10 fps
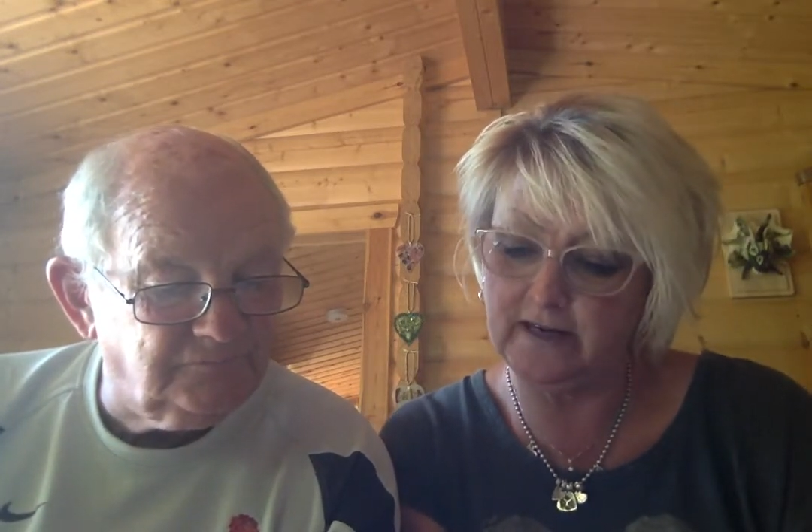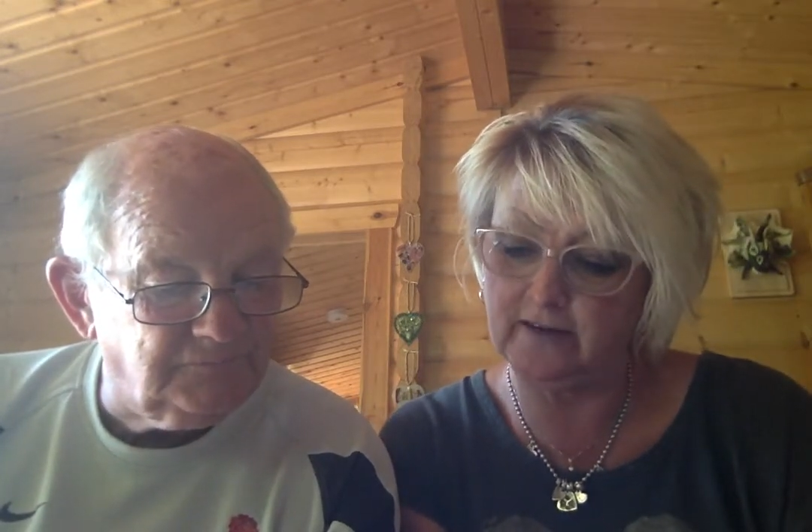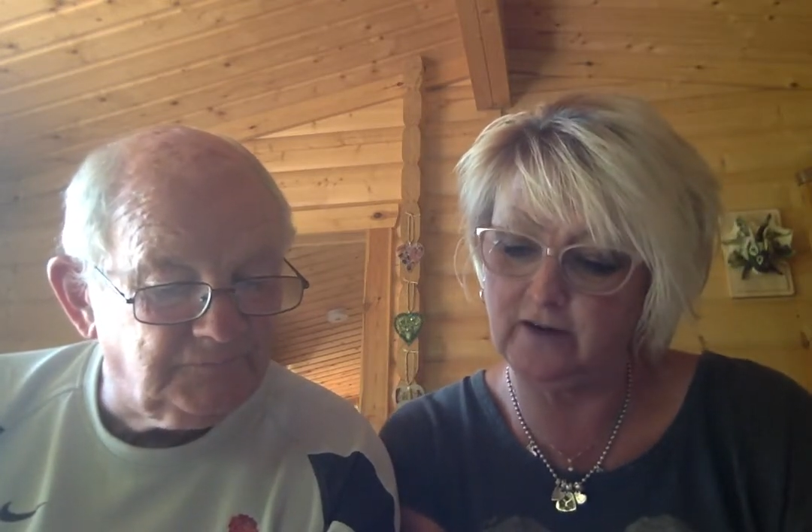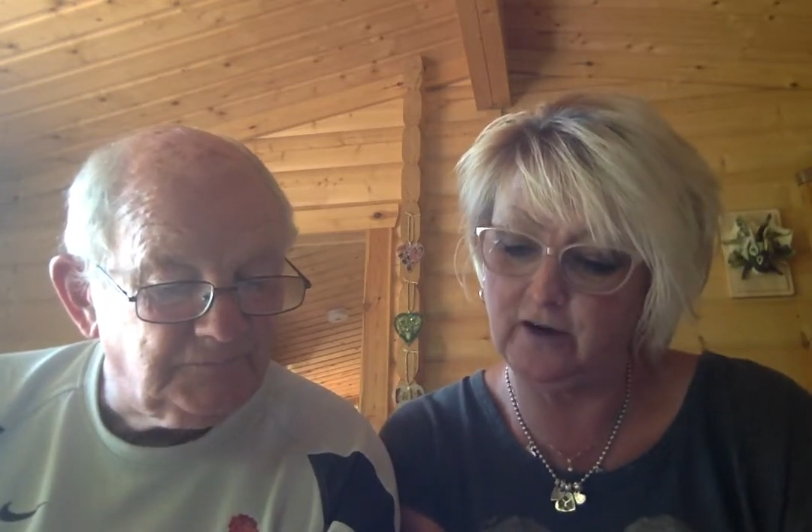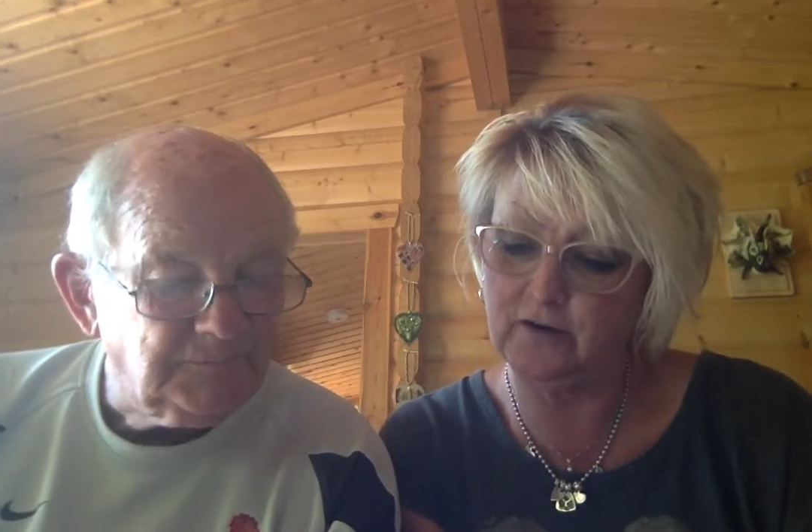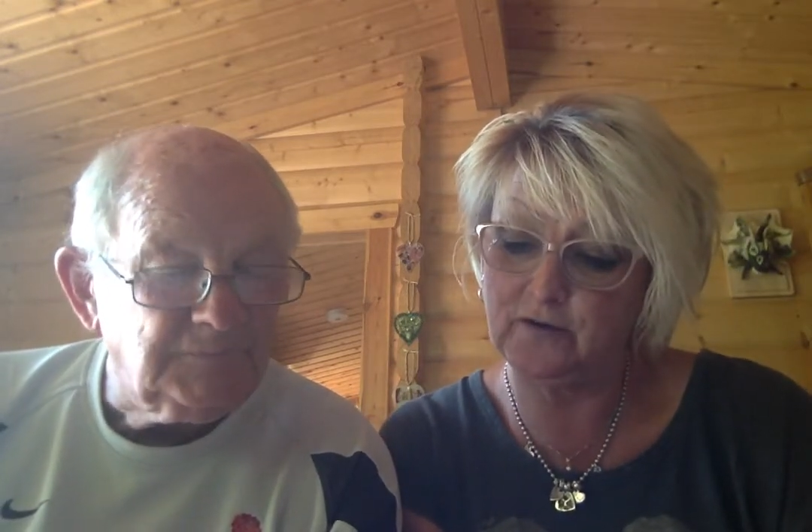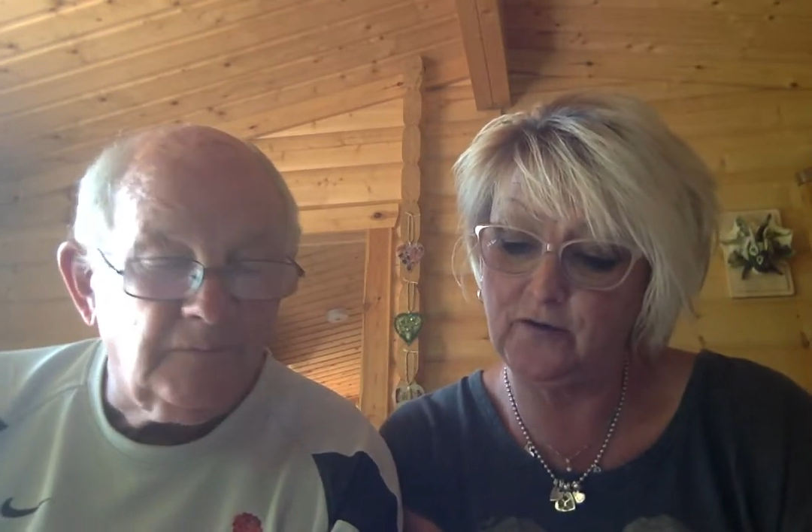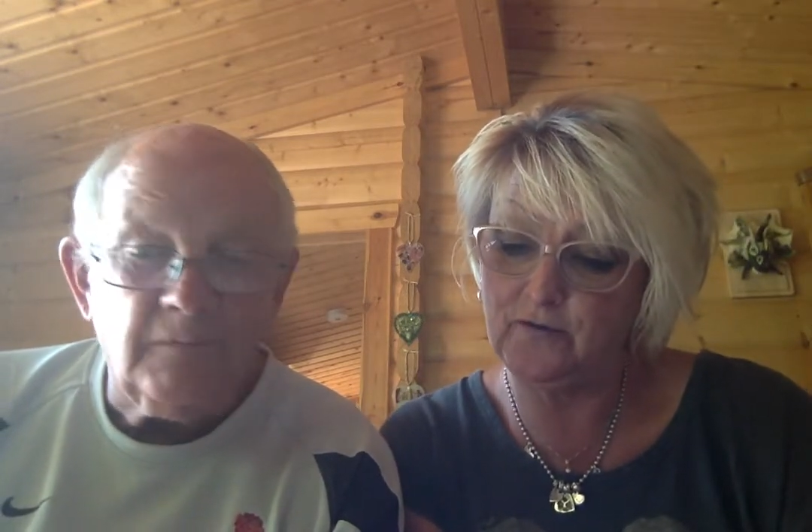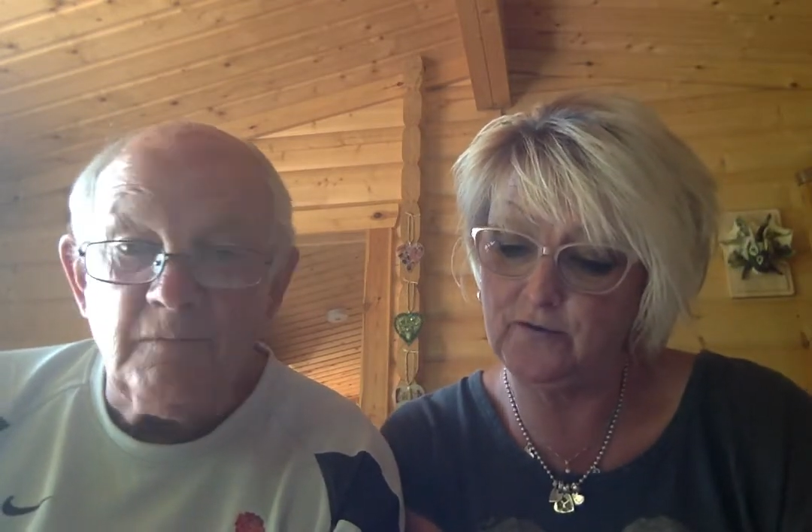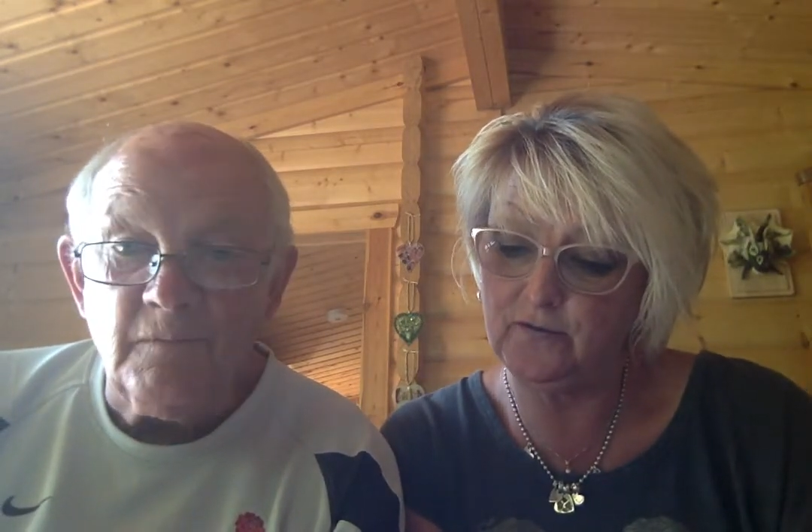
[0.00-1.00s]
croaked
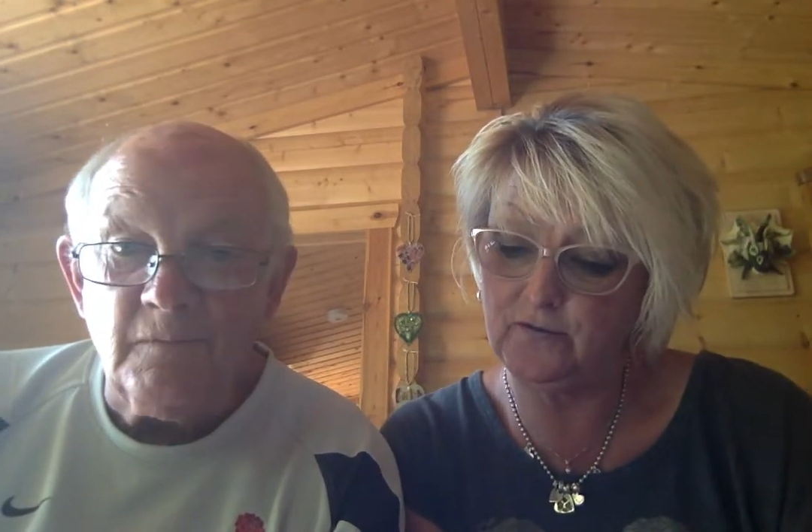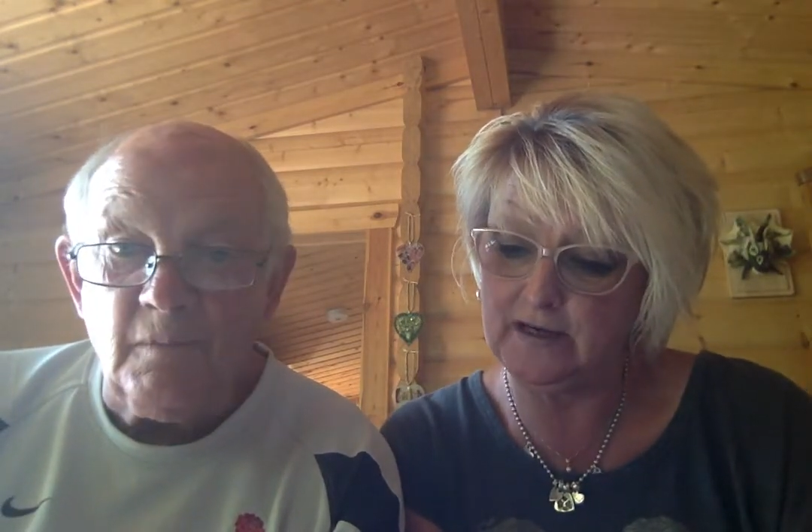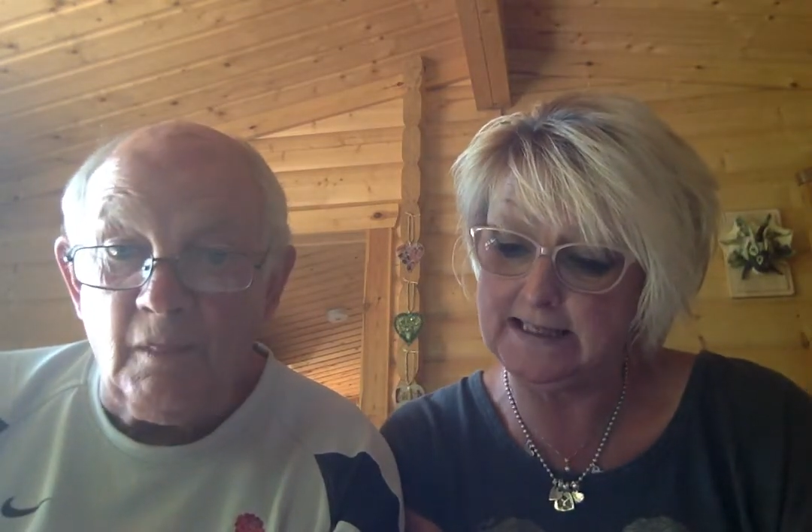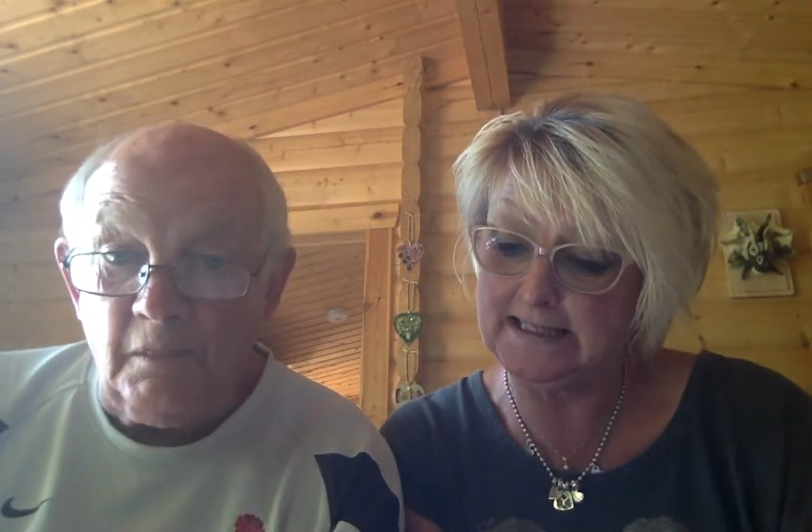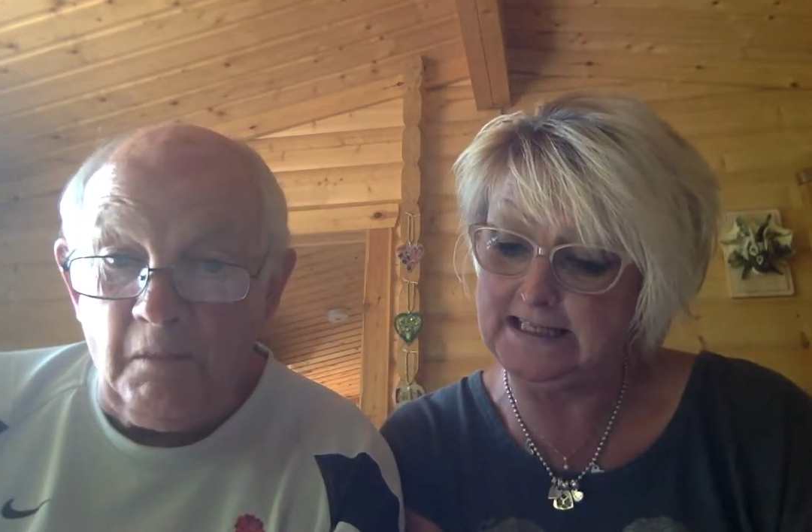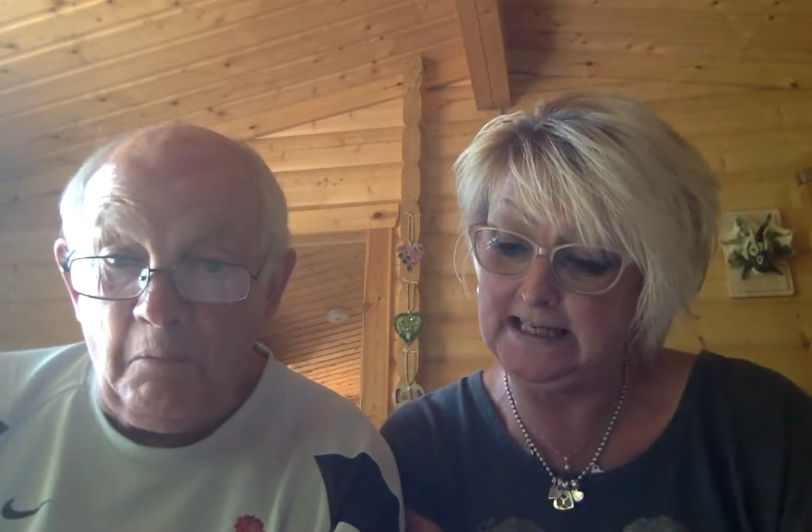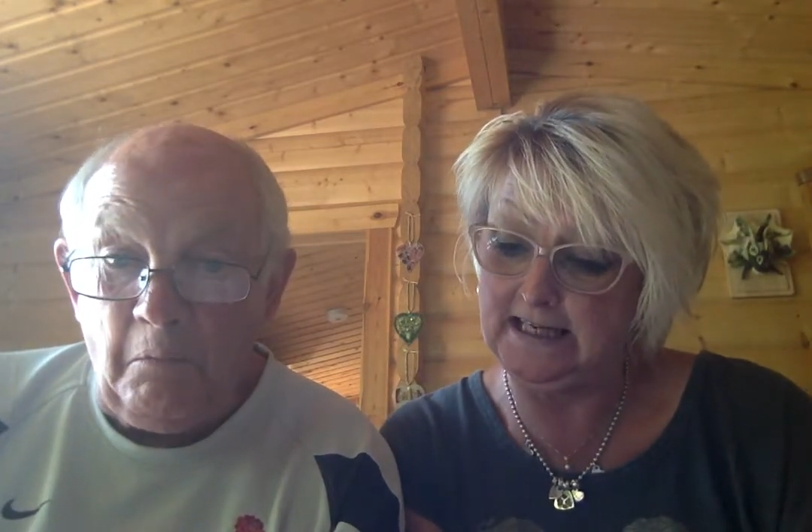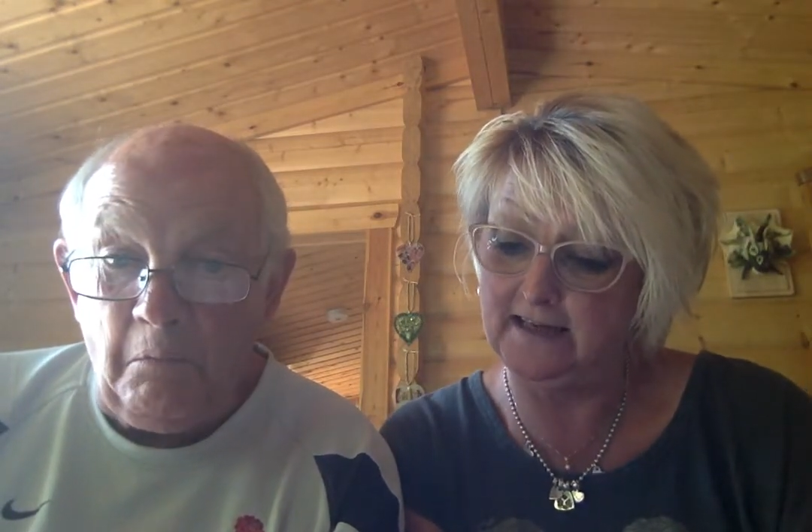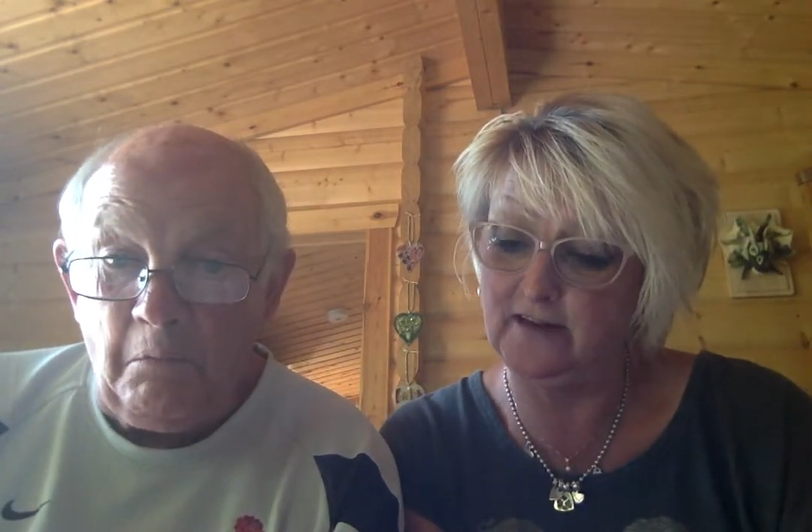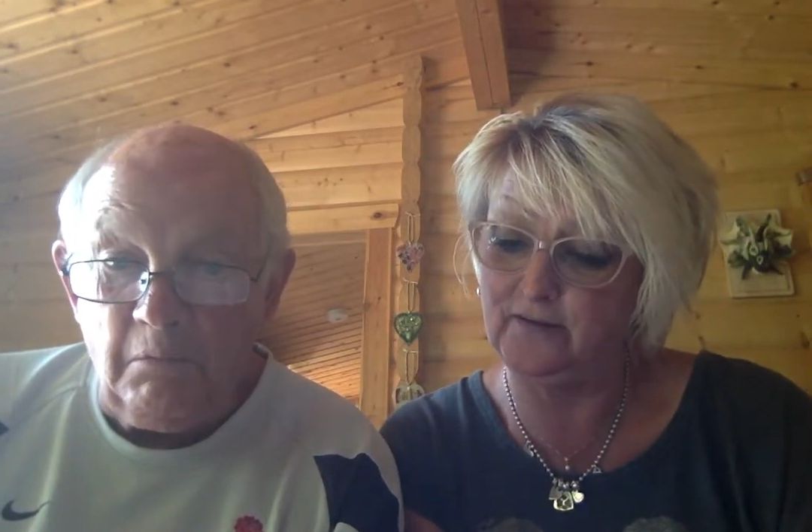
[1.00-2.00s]
Francine the